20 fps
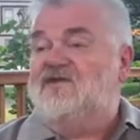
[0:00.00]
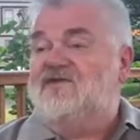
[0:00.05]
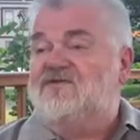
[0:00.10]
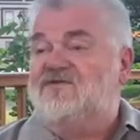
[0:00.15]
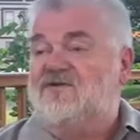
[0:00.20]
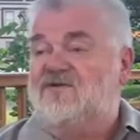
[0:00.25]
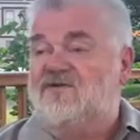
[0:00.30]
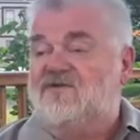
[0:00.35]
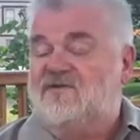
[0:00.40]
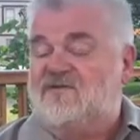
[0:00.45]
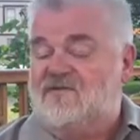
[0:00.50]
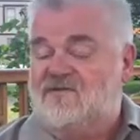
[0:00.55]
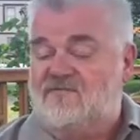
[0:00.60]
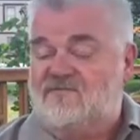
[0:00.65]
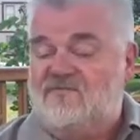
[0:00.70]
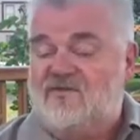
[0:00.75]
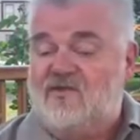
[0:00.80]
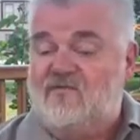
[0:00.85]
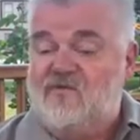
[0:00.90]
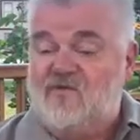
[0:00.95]
So
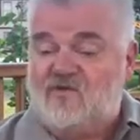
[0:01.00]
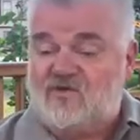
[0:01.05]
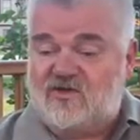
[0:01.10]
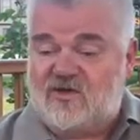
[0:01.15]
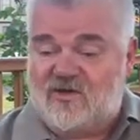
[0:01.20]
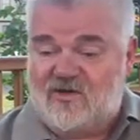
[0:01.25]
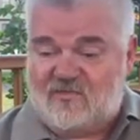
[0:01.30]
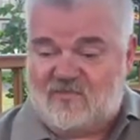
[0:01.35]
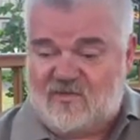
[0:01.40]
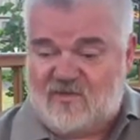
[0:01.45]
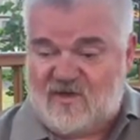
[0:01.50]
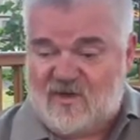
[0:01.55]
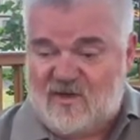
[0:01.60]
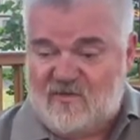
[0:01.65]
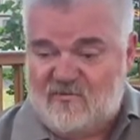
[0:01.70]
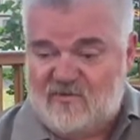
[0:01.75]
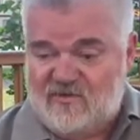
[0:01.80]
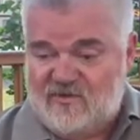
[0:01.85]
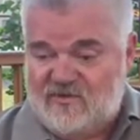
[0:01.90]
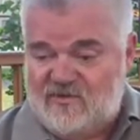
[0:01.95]
the milkshake
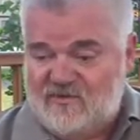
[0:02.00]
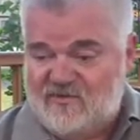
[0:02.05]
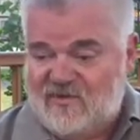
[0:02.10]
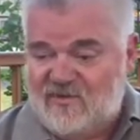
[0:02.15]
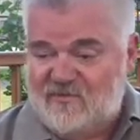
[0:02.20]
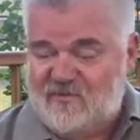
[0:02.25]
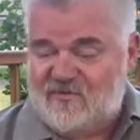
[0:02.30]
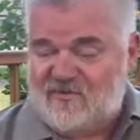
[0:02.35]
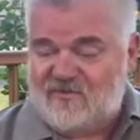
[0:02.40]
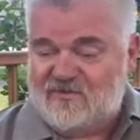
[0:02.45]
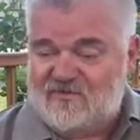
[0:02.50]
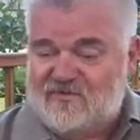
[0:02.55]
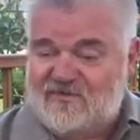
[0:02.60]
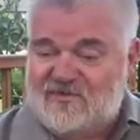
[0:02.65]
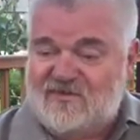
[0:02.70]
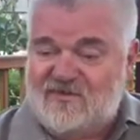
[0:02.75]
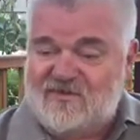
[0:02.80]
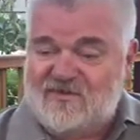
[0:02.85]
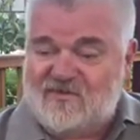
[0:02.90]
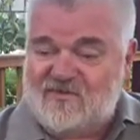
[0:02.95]
became an issue then, because it was a
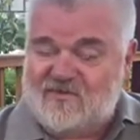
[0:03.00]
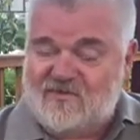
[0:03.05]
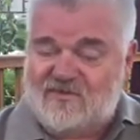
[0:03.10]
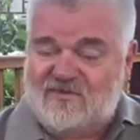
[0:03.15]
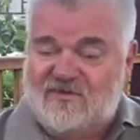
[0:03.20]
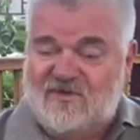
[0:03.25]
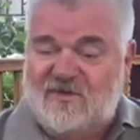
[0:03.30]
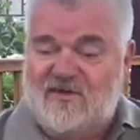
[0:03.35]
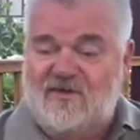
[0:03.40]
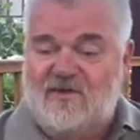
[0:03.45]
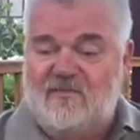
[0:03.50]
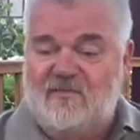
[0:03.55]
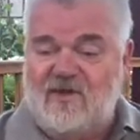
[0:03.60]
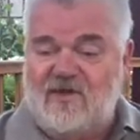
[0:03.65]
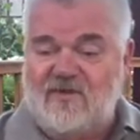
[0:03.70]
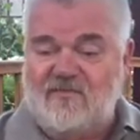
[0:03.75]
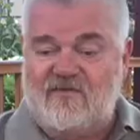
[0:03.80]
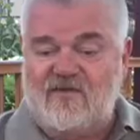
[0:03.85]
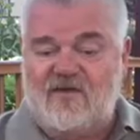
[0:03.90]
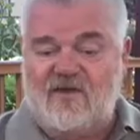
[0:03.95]
stinking hot day in the
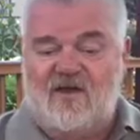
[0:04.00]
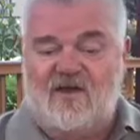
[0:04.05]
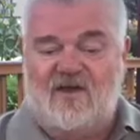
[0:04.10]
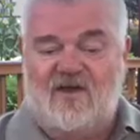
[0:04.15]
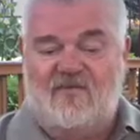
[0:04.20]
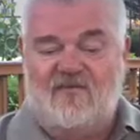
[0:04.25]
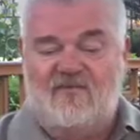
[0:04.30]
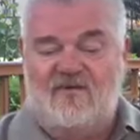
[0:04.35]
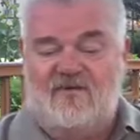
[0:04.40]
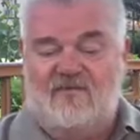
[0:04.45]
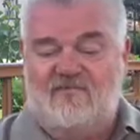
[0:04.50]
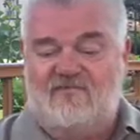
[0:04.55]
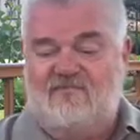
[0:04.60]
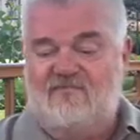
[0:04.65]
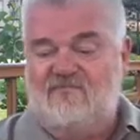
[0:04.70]
back of a car with